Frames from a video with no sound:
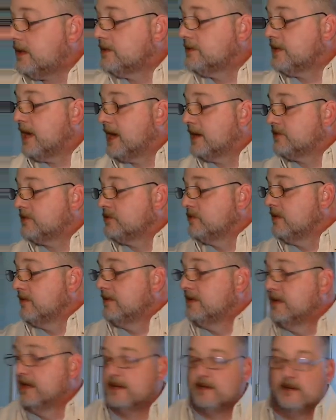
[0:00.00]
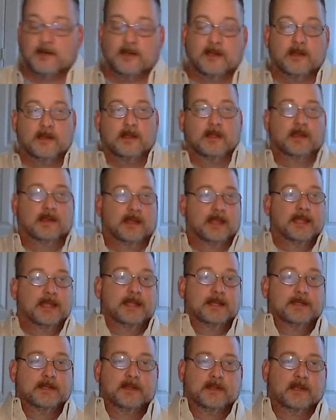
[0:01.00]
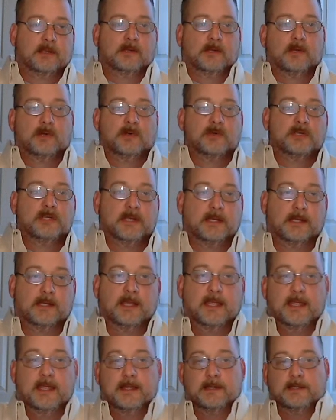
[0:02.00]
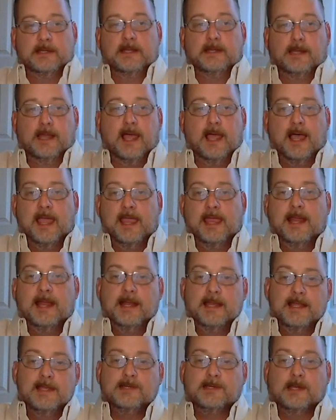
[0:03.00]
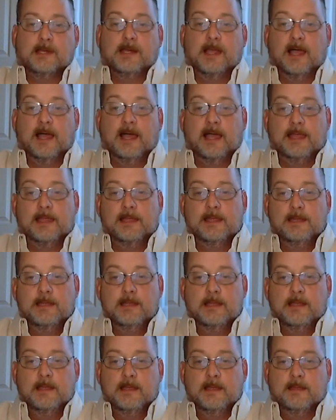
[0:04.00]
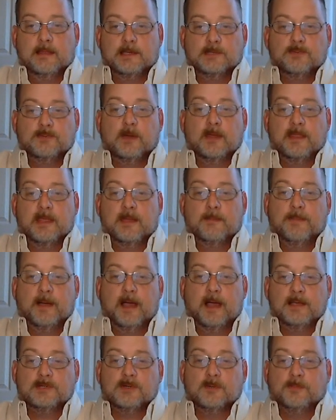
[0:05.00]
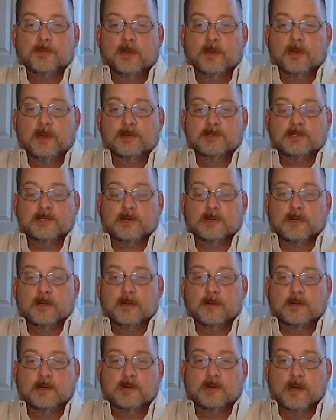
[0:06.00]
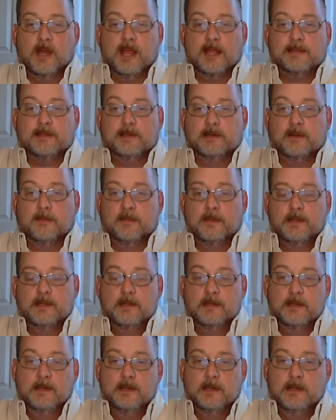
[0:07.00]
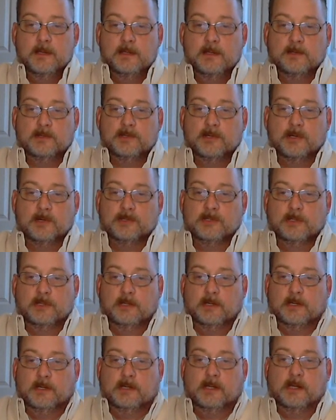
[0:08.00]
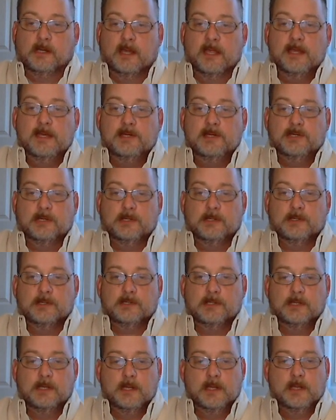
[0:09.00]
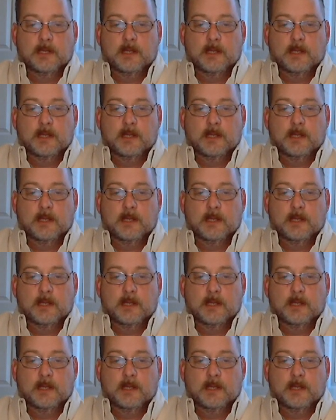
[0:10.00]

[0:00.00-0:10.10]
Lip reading: doctrine of the Nicolaitan, and the clergy and laity lie. And it is a lie. That's why the Apostle Paul's corrected them. The church in Galatians,